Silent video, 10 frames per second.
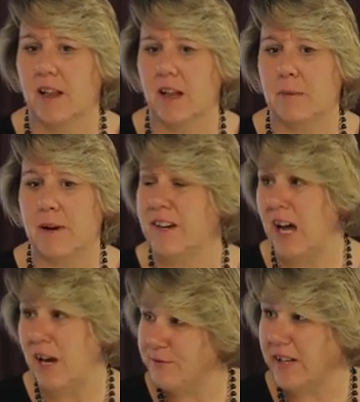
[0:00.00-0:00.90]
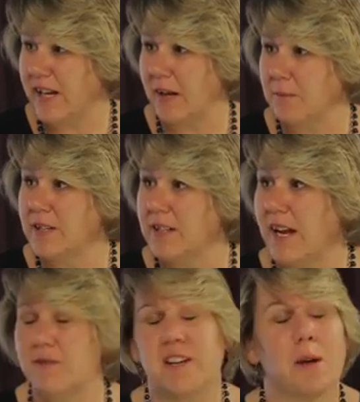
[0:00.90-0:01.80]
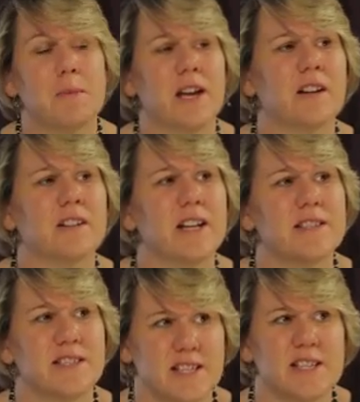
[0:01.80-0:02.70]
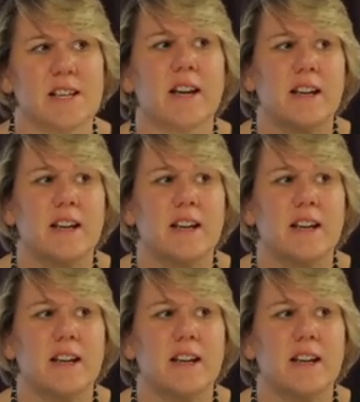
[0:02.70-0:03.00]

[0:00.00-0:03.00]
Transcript: around half of the Cabinet have come out and said,